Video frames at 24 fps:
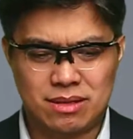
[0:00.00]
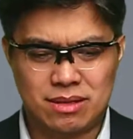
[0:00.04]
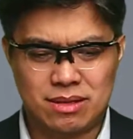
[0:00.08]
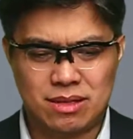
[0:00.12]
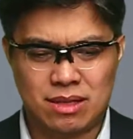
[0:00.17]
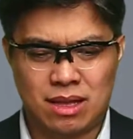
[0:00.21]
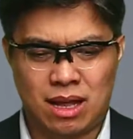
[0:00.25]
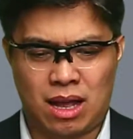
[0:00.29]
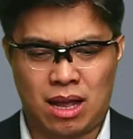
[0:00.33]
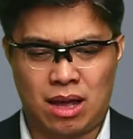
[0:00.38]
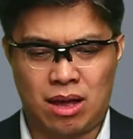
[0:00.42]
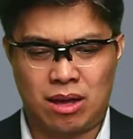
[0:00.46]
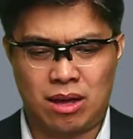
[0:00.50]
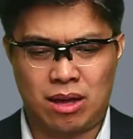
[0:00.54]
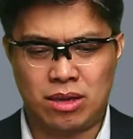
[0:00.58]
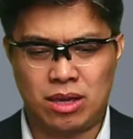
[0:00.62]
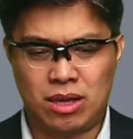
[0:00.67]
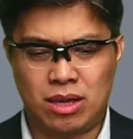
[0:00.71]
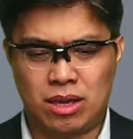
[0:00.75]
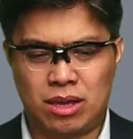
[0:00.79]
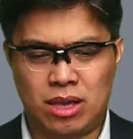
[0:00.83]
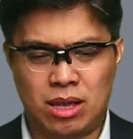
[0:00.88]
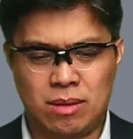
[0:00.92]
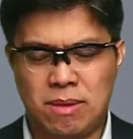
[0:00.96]
Now,
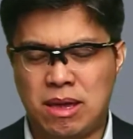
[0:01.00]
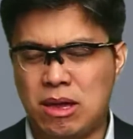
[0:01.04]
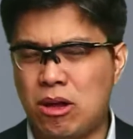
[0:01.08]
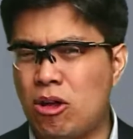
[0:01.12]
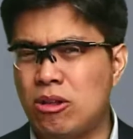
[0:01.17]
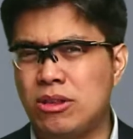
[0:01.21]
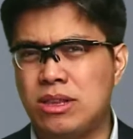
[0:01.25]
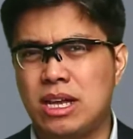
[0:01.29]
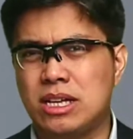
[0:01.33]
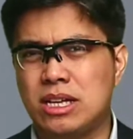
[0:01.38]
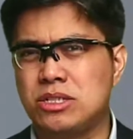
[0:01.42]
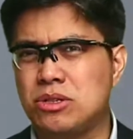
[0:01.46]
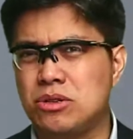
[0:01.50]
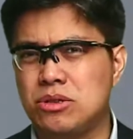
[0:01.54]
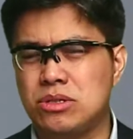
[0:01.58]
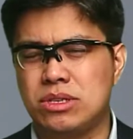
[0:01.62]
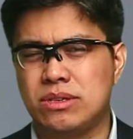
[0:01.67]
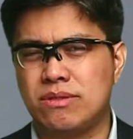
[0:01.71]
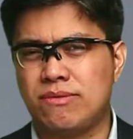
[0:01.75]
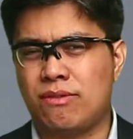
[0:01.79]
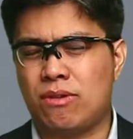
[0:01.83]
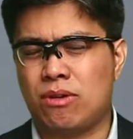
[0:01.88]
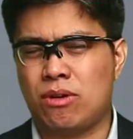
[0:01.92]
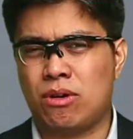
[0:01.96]
you can make all the excuses
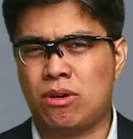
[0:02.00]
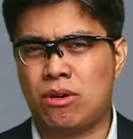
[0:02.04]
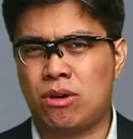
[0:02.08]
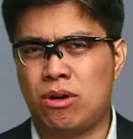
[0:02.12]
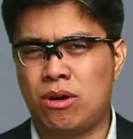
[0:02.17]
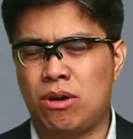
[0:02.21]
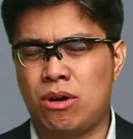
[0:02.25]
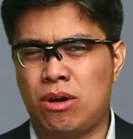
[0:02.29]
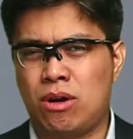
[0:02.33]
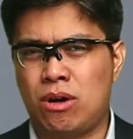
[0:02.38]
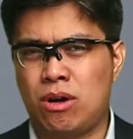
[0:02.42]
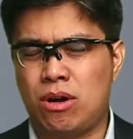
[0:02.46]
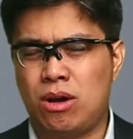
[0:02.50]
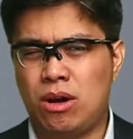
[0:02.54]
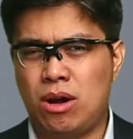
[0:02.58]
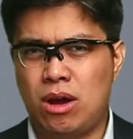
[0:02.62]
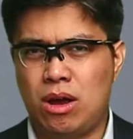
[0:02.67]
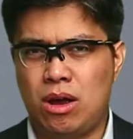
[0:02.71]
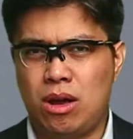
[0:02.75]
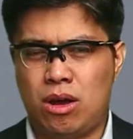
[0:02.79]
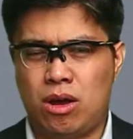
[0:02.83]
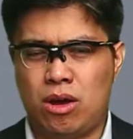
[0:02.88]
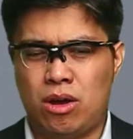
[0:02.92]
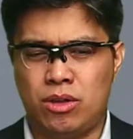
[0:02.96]
for
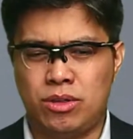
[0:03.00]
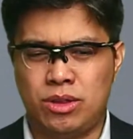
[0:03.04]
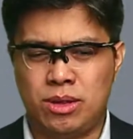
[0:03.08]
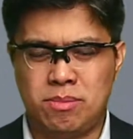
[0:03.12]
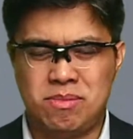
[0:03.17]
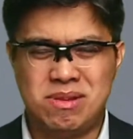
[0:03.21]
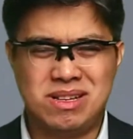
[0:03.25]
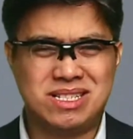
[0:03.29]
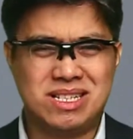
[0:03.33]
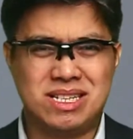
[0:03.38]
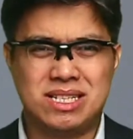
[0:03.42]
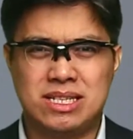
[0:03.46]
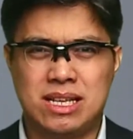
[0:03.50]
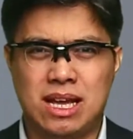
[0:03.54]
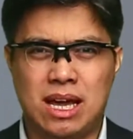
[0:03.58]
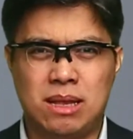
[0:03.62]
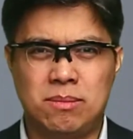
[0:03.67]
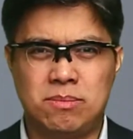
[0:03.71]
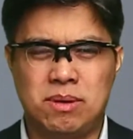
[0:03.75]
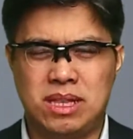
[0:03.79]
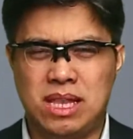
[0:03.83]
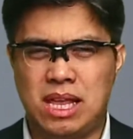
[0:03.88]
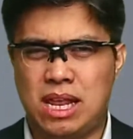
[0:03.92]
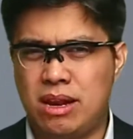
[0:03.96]
on the business side,
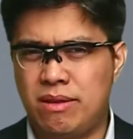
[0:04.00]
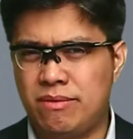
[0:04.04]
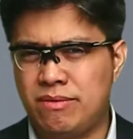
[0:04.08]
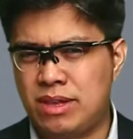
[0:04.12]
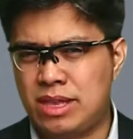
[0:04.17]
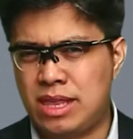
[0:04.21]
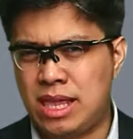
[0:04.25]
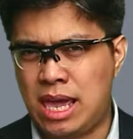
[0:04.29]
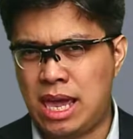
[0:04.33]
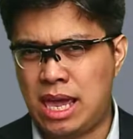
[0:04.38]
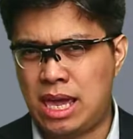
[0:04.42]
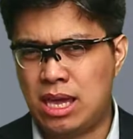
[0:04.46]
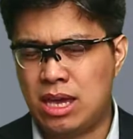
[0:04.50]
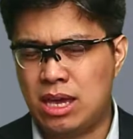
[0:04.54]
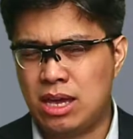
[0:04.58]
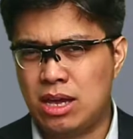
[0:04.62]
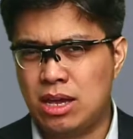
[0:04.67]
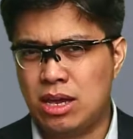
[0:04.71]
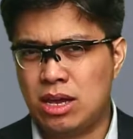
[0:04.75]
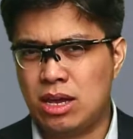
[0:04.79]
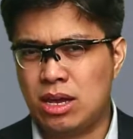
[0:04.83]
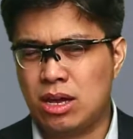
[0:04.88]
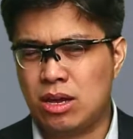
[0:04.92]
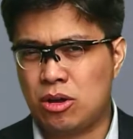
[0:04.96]
but at the end of the day,
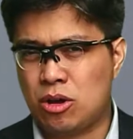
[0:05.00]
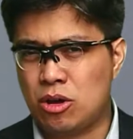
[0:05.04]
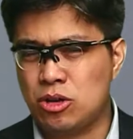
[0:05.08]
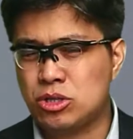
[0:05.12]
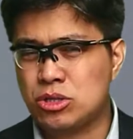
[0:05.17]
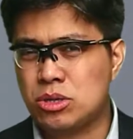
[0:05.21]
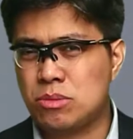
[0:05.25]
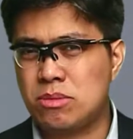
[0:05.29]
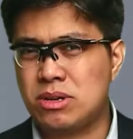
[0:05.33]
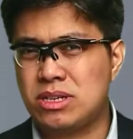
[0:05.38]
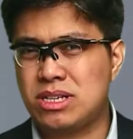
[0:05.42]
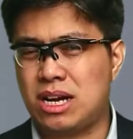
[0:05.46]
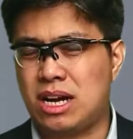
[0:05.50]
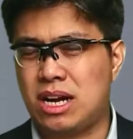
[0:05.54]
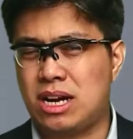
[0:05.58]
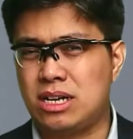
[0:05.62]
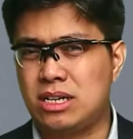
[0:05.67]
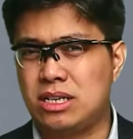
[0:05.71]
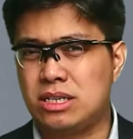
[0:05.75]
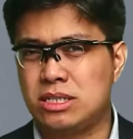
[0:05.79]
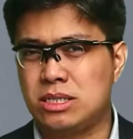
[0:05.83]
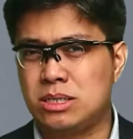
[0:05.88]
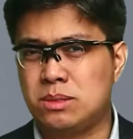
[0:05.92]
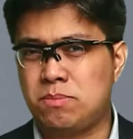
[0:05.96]
customers are
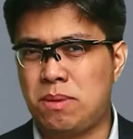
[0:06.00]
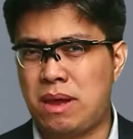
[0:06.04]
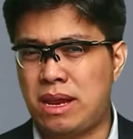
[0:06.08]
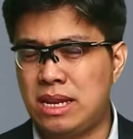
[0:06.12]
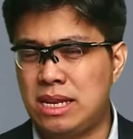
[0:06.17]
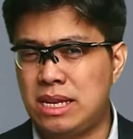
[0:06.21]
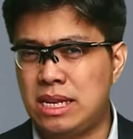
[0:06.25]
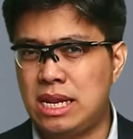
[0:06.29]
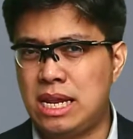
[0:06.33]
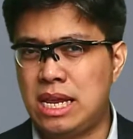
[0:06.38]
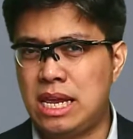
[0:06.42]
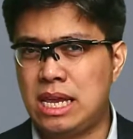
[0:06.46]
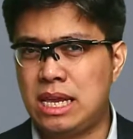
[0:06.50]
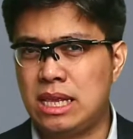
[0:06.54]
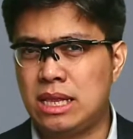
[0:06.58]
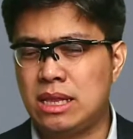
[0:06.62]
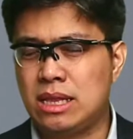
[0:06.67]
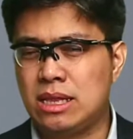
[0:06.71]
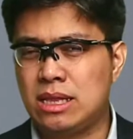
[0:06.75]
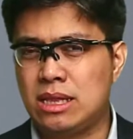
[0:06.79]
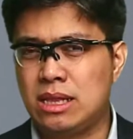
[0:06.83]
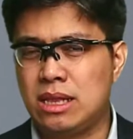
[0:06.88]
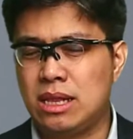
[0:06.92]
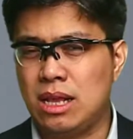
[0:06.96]
spending
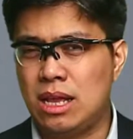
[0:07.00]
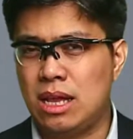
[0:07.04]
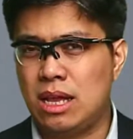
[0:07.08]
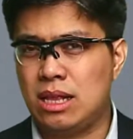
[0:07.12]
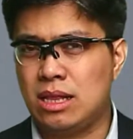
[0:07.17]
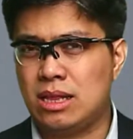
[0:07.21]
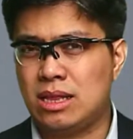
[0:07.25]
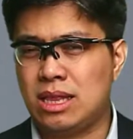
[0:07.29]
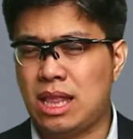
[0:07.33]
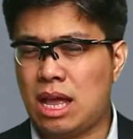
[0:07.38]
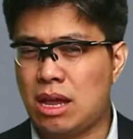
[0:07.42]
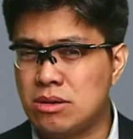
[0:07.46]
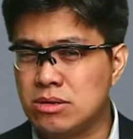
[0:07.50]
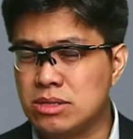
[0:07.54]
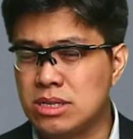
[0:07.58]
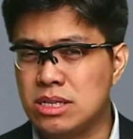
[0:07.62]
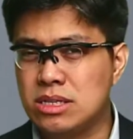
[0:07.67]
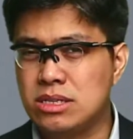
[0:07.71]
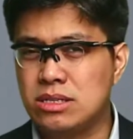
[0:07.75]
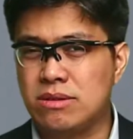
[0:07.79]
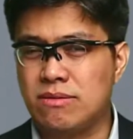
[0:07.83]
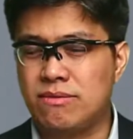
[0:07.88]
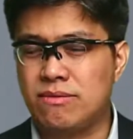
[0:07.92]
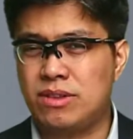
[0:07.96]

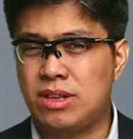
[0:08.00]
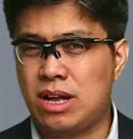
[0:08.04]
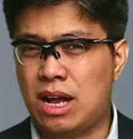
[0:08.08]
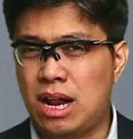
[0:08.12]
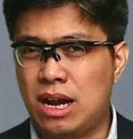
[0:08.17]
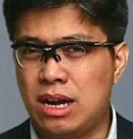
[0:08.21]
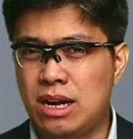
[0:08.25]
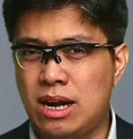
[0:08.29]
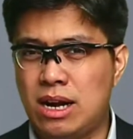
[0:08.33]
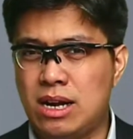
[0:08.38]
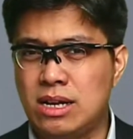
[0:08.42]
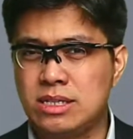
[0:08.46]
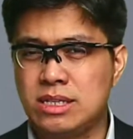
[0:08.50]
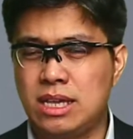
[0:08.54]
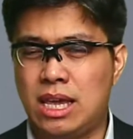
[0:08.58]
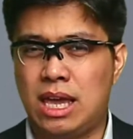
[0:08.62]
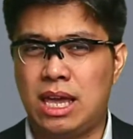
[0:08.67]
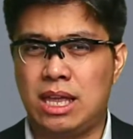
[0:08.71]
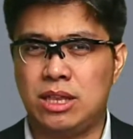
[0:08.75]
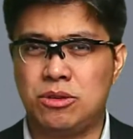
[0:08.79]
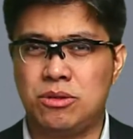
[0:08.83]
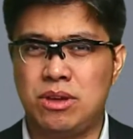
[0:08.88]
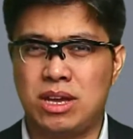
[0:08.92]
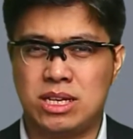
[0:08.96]
thousands of dollars
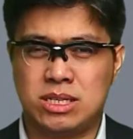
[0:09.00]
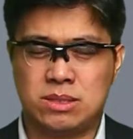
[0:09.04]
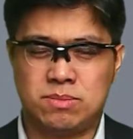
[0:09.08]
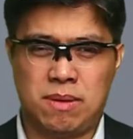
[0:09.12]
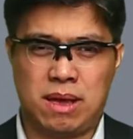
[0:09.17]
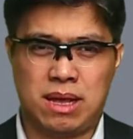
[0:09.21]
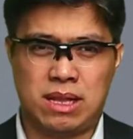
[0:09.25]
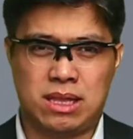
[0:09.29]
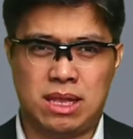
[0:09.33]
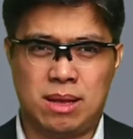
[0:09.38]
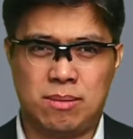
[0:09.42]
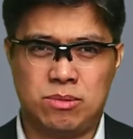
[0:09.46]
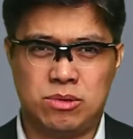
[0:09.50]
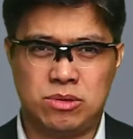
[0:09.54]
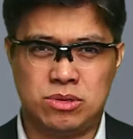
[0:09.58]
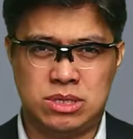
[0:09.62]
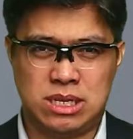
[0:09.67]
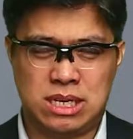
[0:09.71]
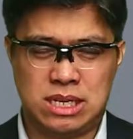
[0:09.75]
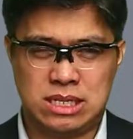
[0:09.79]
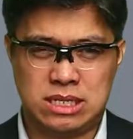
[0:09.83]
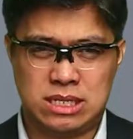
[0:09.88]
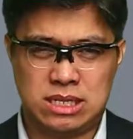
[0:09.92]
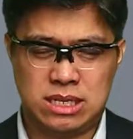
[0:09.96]
and you expect them to
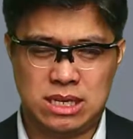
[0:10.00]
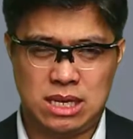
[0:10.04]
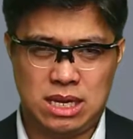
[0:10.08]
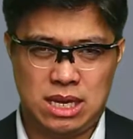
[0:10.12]
just